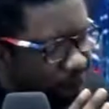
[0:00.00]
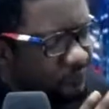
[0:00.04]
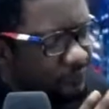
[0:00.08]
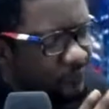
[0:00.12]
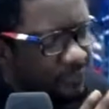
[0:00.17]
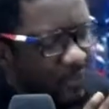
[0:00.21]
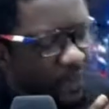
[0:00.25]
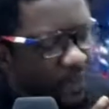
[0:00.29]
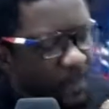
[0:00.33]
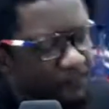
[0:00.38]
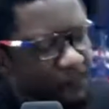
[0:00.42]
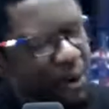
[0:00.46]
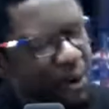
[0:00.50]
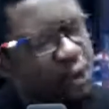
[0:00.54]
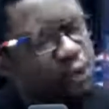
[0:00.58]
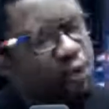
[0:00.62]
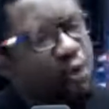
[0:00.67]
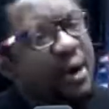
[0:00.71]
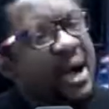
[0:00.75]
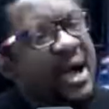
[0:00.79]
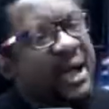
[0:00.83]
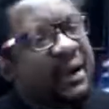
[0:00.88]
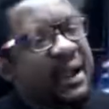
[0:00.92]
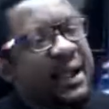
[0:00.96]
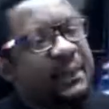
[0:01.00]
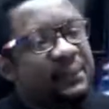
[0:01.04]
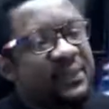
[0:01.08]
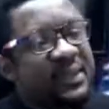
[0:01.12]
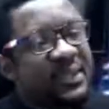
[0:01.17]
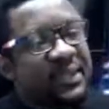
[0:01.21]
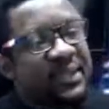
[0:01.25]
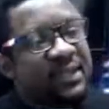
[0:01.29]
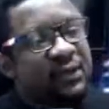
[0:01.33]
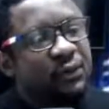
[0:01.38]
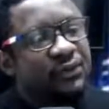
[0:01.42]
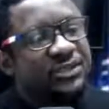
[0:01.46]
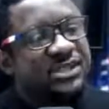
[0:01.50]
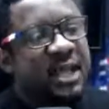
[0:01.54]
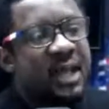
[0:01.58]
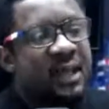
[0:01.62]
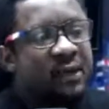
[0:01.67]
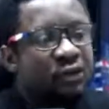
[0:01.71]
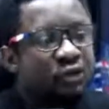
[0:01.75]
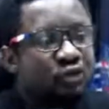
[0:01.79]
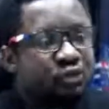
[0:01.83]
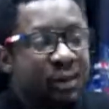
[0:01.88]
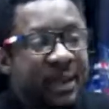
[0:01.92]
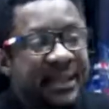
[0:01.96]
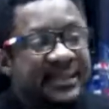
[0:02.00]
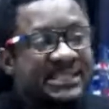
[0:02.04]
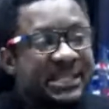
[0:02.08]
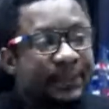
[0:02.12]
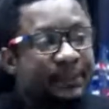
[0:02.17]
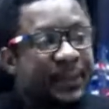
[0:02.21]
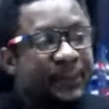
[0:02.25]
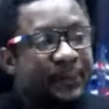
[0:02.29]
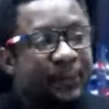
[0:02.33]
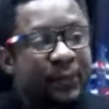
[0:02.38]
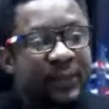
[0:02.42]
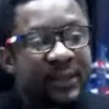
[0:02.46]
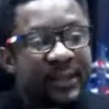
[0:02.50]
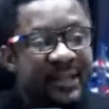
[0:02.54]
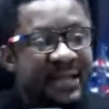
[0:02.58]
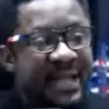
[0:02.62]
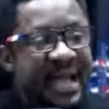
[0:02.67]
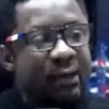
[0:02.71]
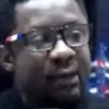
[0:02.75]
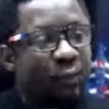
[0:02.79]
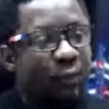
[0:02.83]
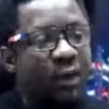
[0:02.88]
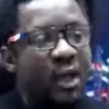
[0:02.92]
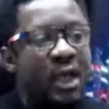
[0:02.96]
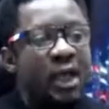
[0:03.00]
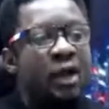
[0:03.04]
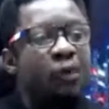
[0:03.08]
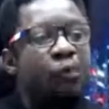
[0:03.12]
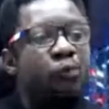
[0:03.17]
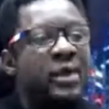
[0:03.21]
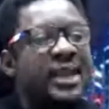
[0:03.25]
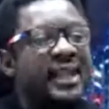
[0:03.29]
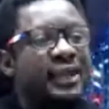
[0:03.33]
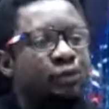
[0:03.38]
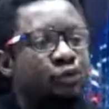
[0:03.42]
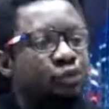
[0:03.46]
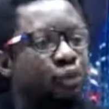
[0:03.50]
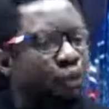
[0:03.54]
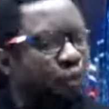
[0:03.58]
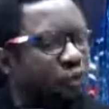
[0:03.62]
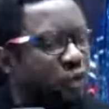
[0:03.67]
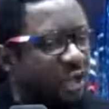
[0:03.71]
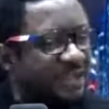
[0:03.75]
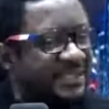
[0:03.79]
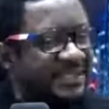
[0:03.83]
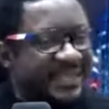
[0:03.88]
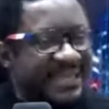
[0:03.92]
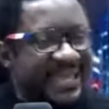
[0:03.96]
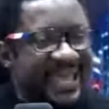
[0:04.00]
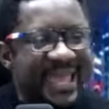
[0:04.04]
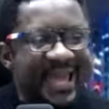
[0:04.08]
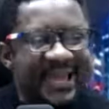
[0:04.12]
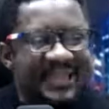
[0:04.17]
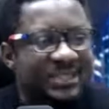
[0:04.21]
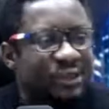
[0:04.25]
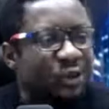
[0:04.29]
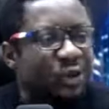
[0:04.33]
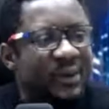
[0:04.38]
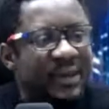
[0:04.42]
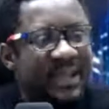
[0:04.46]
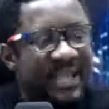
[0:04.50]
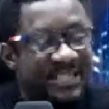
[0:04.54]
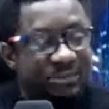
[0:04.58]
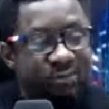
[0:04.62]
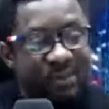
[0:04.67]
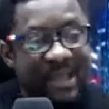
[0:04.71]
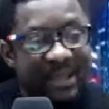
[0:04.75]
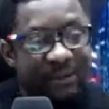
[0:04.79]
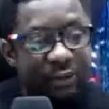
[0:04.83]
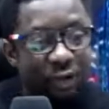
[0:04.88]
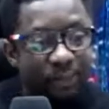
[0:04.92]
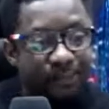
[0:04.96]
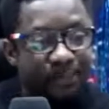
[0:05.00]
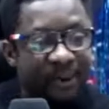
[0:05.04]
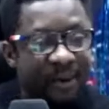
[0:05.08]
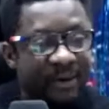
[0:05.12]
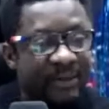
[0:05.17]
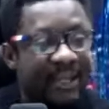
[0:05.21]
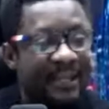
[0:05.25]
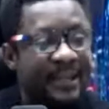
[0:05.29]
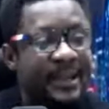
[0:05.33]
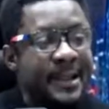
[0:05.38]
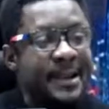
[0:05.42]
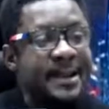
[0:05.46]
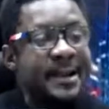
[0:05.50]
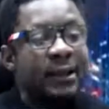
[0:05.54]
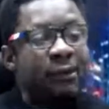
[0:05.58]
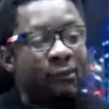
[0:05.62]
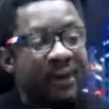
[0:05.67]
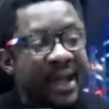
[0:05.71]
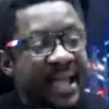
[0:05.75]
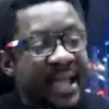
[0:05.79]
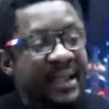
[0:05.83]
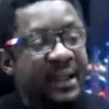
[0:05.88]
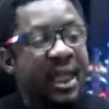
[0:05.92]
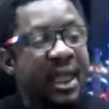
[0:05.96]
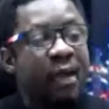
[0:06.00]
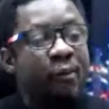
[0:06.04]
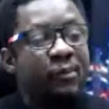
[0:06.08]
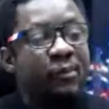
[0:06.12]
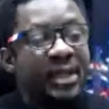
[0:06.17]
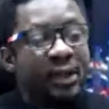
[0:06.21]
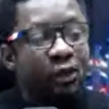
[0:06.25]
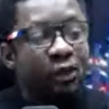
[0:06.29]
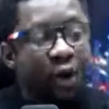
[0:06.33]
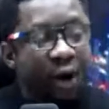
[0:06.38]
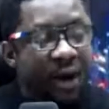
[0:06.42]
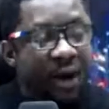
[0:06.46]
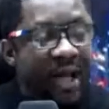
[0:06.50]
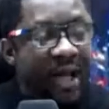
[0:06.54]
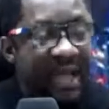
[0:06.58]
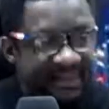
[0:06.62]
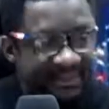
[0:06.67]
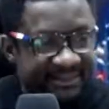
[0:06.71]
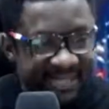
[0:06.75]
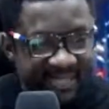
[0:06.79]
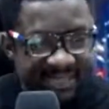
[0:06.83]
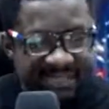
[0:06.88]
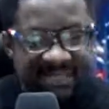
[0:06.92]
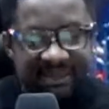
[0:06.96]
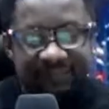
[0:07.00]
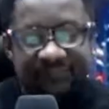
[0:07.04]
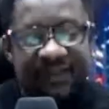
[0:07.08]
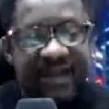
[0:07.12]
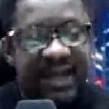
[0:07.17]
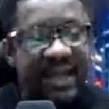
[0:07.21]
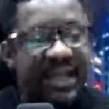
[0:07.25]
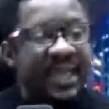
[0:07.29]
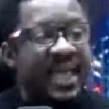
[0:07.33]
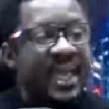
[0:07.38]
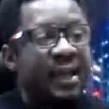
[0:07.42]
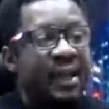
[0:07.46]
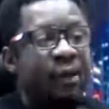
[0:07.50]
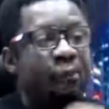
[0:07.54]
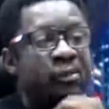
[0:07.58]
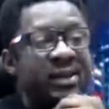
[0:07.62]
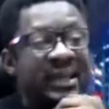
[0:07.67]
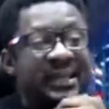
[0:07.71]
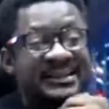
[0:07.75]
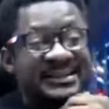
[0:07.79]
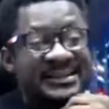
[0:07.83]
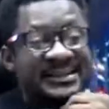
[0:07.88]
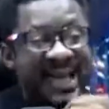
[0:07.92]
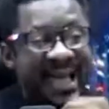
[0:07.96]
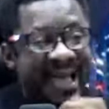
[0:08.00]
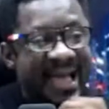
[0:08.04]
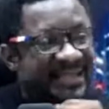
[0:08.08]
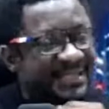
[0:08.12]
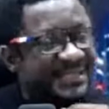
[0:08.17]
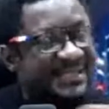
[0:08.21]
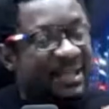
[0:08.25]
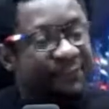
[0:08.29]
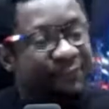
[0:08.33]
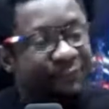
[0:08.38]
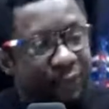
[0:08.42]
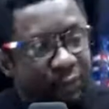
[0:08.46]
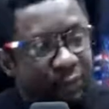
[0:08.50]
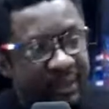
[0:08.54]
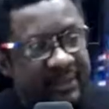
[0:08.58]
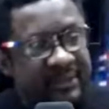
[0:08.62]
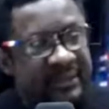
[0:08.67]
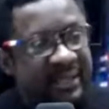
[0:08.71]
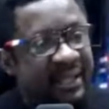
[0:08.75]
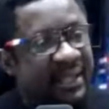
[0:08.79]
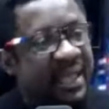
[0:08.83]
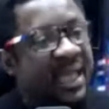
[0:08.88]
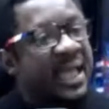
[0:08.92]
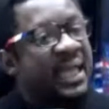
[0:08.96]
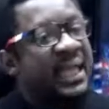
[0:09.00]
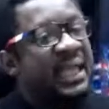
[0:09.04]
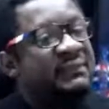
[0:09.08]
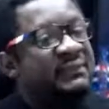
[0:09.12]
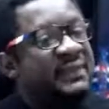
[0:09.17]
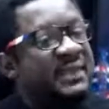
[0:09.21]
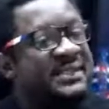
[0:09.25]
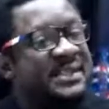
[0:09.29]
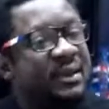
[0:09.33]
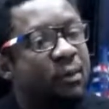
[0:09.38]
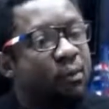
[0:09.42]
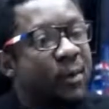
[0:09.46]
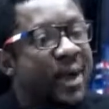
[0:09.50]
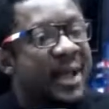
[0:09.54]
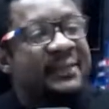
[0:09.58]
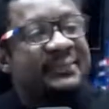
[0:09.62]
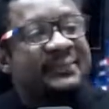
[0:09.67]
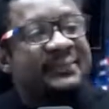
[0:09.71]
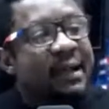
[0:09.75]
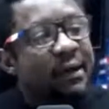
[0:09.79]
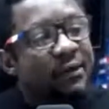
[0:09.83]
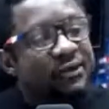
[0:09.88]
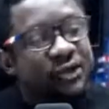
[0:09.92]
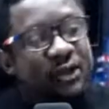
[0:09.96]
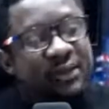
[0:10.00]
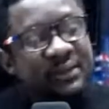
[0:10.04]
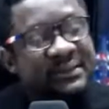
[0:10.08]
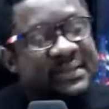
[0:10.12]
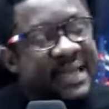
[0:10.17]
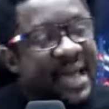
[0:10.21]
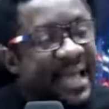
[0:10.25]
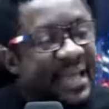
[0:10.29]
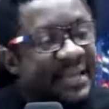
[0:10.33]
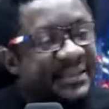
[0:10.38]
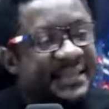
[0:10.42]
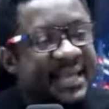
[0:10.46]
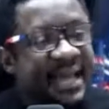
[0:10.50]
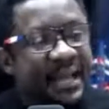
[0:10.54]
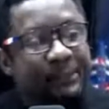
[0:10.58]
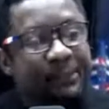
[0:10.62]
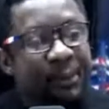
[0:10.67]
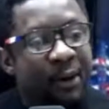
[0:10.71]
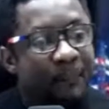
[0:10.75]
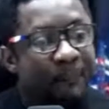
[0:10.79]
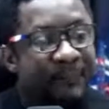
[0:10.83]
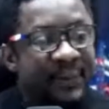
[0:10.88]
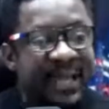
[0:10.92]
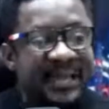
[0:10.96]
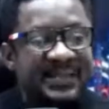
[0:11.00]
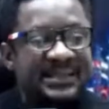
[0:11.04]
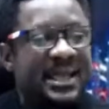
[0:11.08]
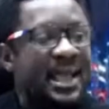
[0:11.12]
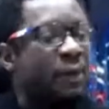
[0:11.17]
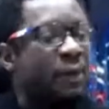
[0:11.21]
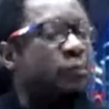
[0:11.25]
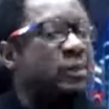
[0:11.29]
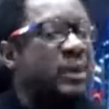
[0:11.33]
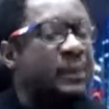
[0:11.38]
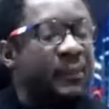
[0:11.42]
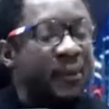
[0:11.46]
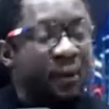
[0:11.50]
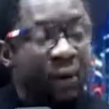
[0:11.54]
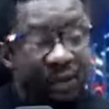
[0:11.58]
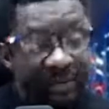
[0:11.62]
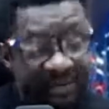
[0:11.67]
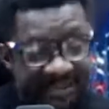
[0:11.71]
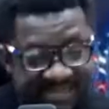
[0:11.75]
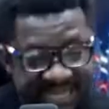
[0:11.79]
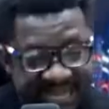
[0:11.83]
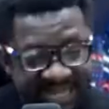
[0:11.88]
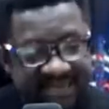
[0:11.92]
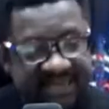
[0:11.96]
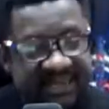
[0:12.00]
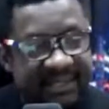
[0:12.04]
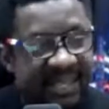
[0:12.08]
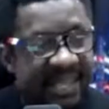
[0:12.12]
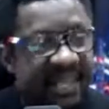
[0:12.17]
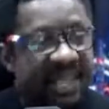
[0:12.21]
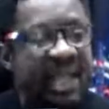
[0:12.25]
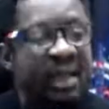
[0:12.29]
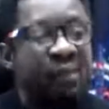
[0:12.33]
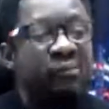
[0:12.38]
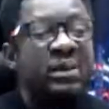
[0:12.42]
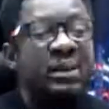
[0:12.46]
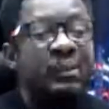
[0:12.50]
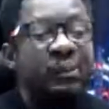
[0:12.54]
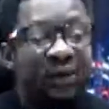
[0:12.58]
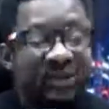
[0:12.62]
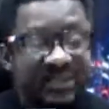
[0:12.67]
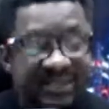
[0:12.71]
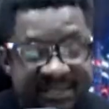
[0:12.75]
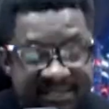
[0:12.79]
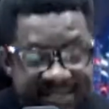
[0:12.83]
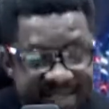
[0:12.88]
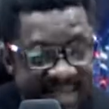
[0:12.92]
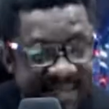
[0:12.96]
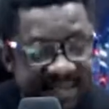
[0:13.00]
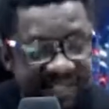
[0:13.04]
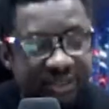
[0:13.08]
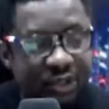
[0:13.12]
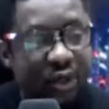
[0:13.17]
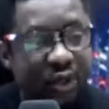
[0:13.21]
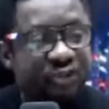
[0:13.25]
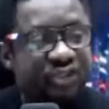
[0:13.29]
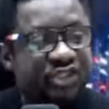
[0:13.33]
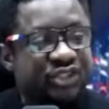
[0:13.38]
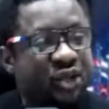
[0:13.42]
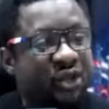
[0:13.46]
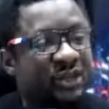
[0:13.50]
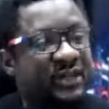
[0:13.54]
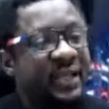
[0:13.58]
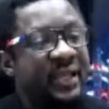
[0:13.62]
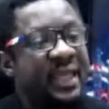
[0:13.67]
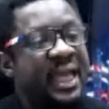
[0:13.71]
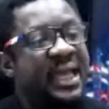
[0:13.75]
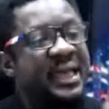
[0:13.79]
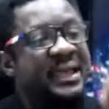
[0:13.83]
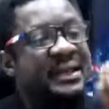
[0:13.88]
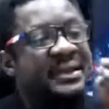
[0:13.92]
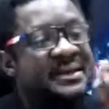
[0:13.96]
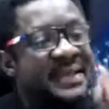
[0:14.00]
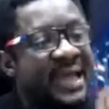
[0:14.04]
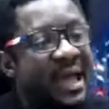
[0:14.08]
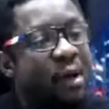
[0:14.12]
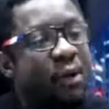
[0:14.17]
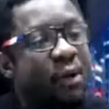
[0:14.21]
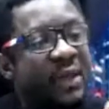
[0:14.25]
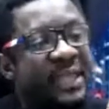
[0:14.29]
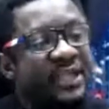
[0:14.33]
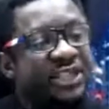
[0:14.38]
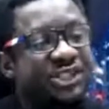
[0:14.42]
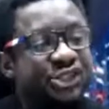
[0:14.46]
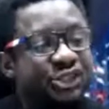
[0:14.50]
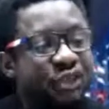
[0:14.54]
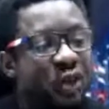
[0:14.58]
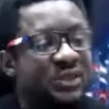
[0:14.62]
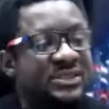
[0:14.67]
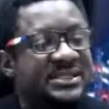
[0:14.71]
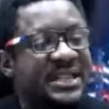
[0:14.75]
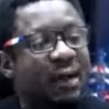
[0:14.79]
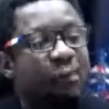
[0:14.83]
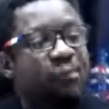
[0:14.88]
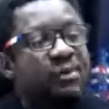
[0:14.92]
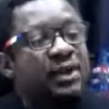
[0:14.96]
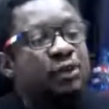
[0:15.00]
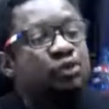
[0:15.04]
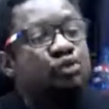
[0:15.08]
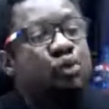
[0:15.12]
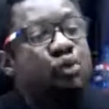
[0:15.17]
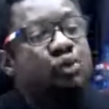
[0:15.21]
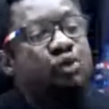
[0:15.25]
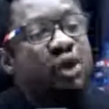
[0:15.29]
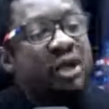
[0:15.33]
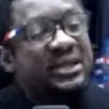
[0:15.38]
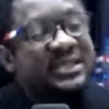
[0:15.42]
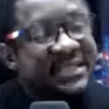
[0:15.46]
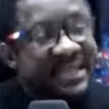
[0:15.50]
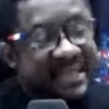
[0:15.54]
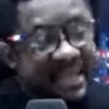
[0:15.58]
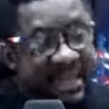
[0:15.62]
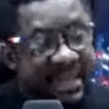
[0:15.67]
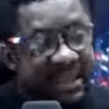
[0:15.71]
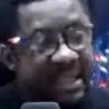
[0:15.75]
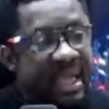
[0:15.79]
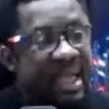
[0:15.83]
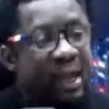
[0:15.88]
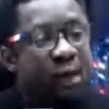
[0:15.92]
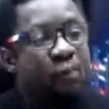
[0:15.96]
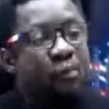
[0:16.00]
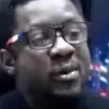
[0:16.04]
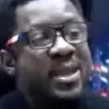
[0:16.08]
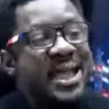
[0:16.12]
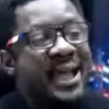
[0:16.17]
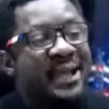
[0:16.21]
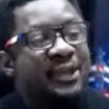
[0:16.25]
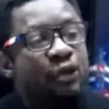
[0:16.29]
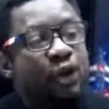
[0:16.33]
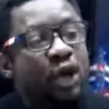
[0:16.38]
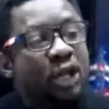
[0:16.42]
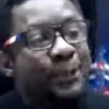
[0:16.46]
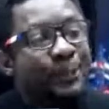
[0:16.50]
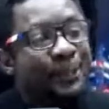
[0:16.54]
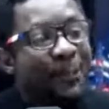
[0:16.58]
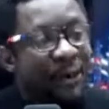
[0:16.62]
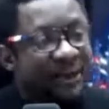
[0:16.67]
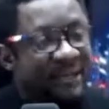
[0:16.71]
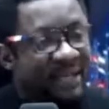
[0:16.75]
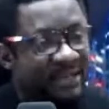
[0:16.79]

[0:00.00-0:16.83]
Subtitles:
Boko Haram kills 20 people in Kano, we do not care as long as we are not bothered, right? We go and testify. We dance the following day. If they say 1,000 dies at bomb blast, on Saturday, we must dance on Sunday. Now, it shows that we do not care. We are not bothered.